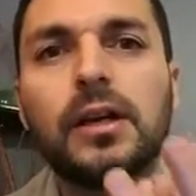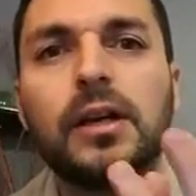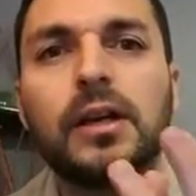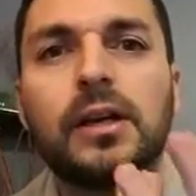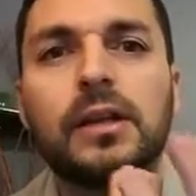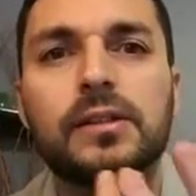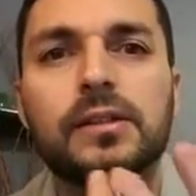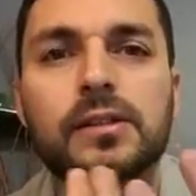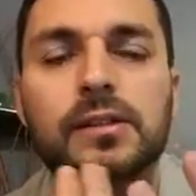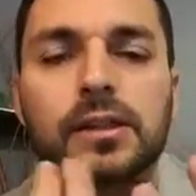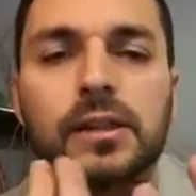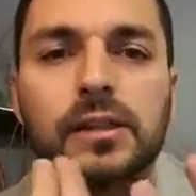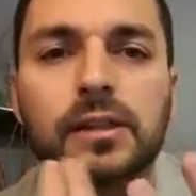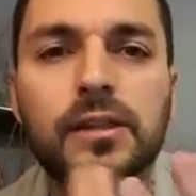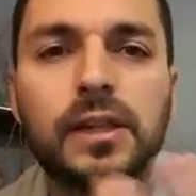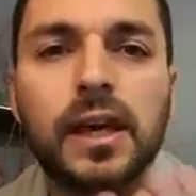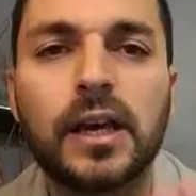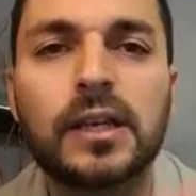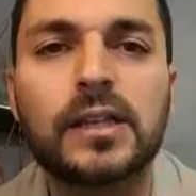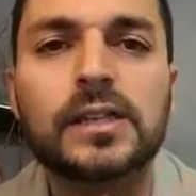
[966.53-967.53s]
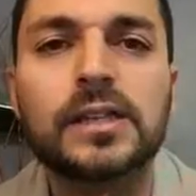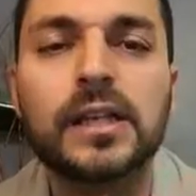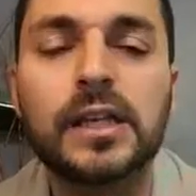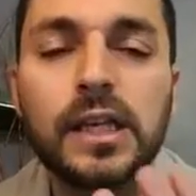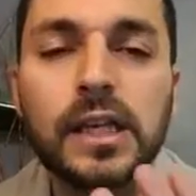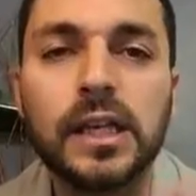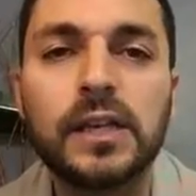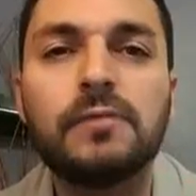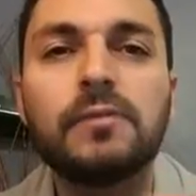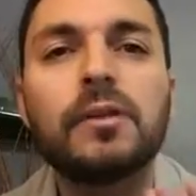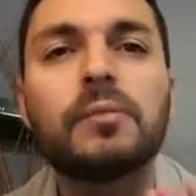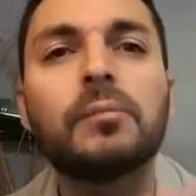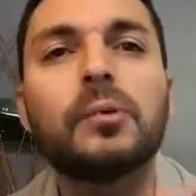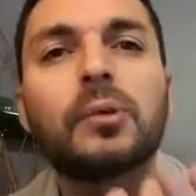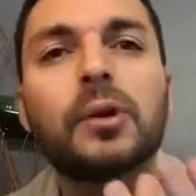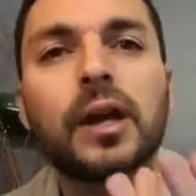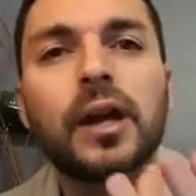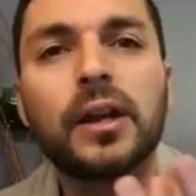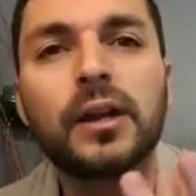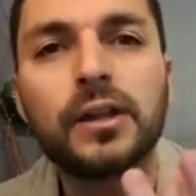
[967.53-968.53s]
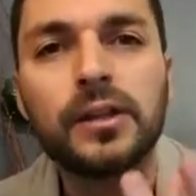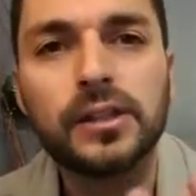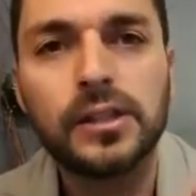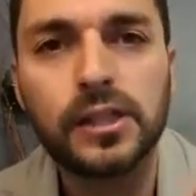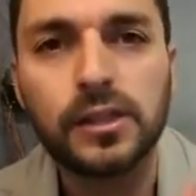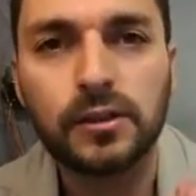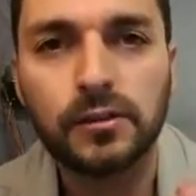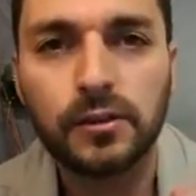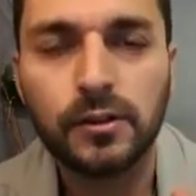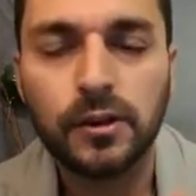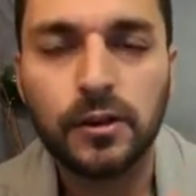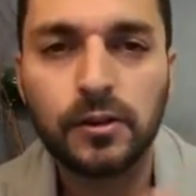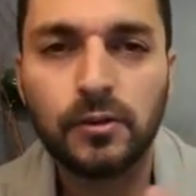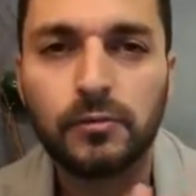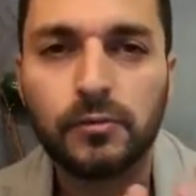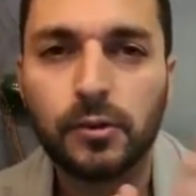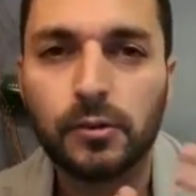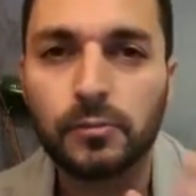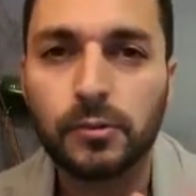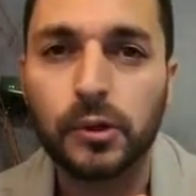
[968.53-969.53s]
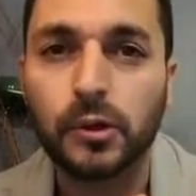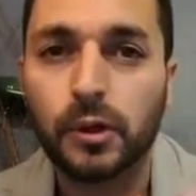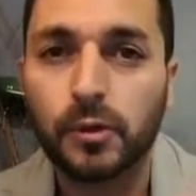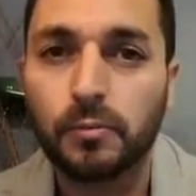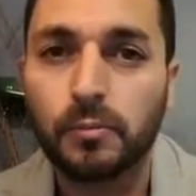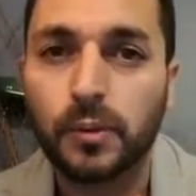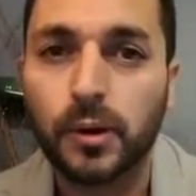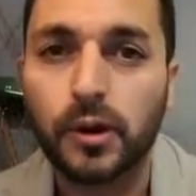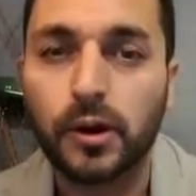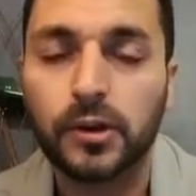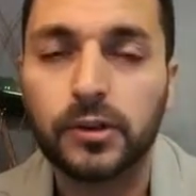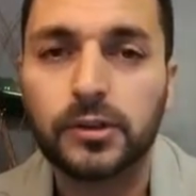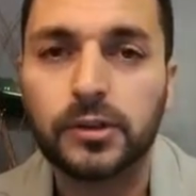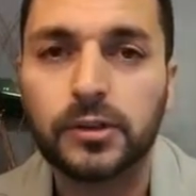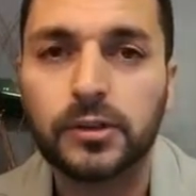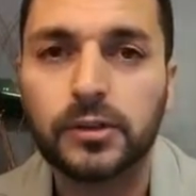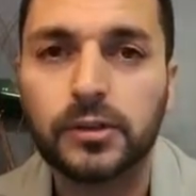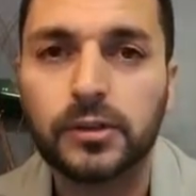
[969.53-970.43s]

it takes even more energy from your part